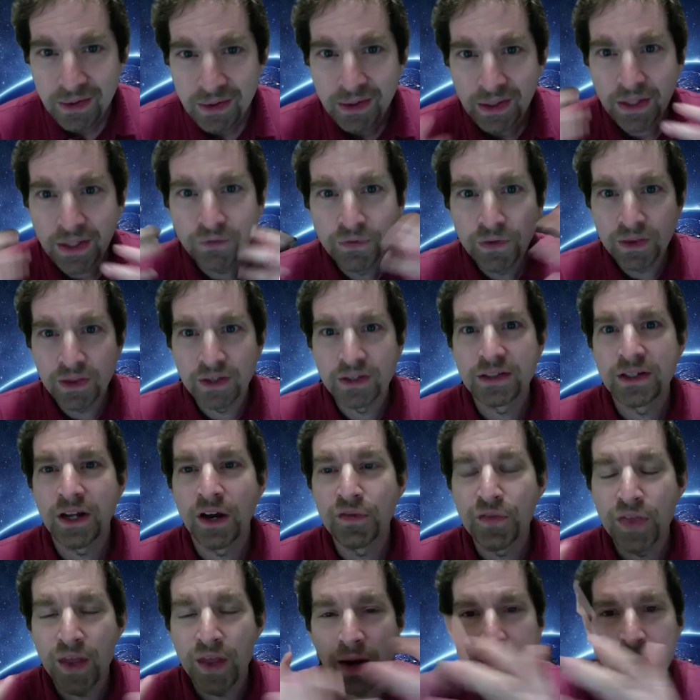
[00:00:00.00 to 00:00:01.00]
even the
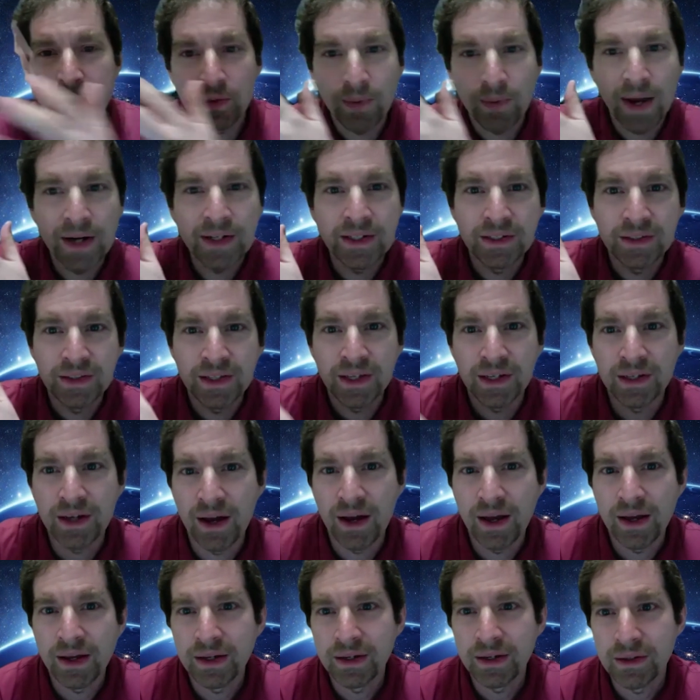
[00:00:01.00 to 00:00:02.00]
stuff that I'm directing the
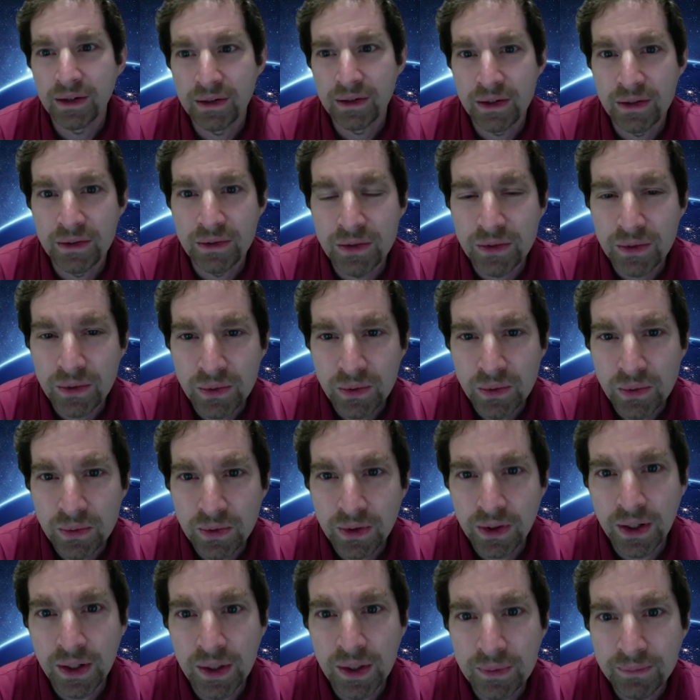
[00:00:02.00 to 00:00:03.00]
AI can do,
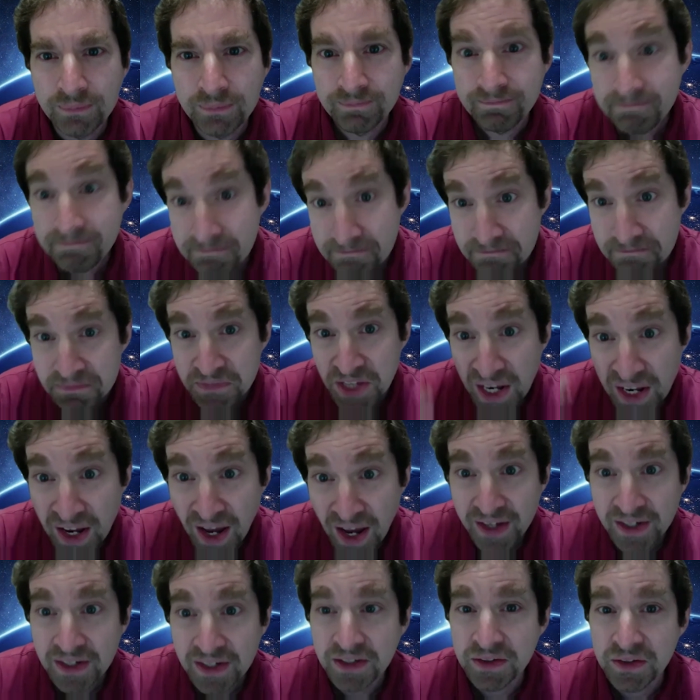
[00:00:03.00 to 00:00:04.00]
um, the
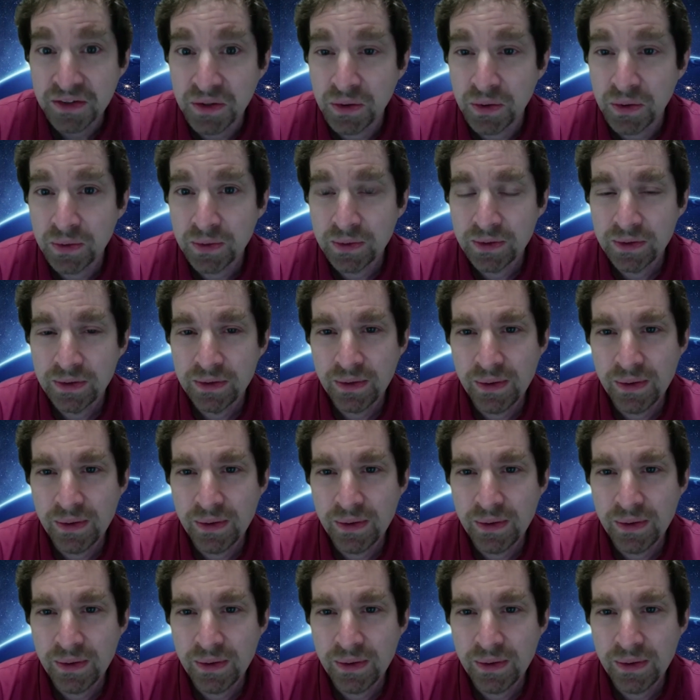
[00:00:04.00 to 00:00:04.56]
AI can do?